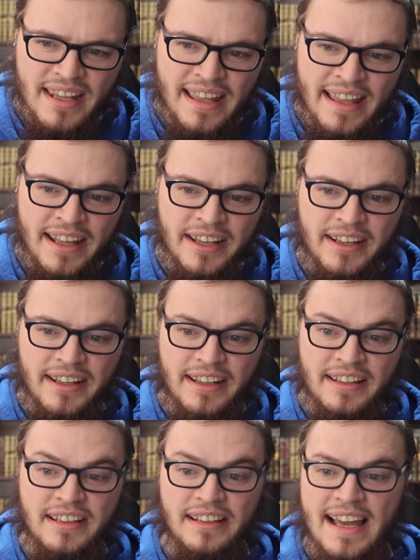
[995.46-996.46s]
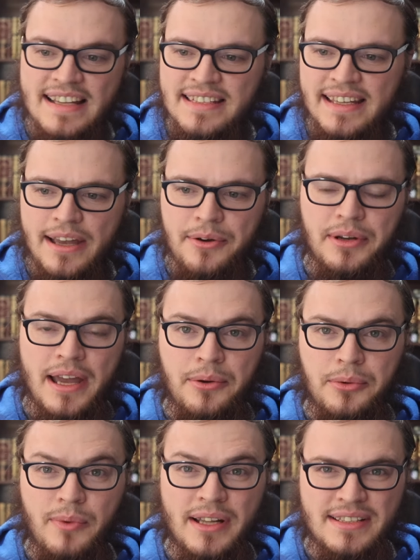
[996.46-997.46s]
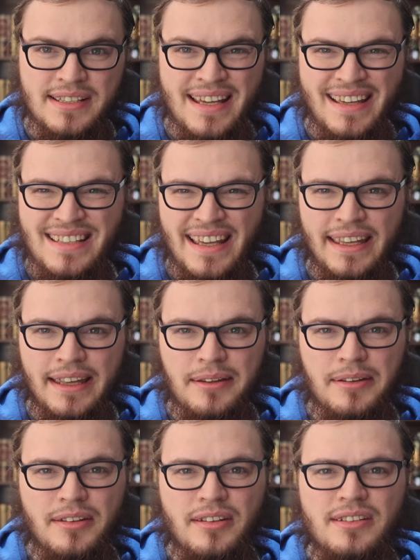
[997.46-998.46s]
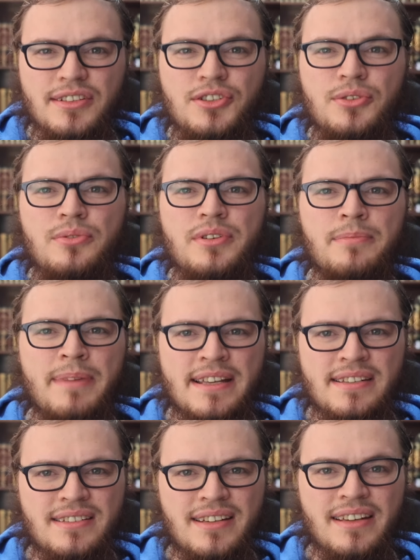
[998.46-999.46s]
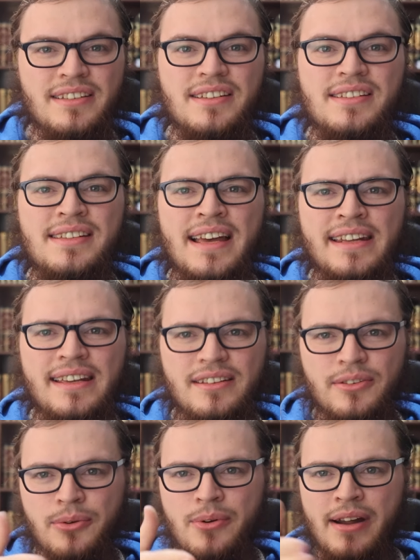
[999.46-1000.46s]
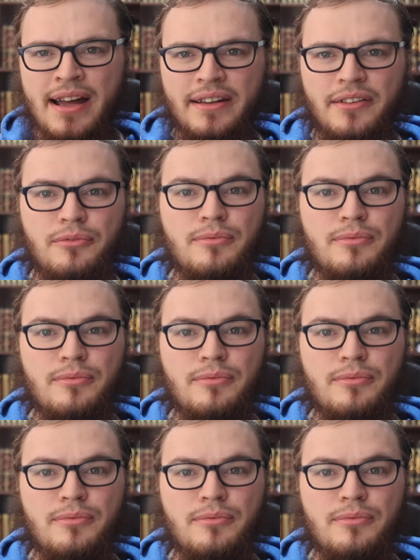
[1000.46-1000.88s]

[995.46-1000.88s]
the last thing I would want to say is, like, do your best to study the Quran.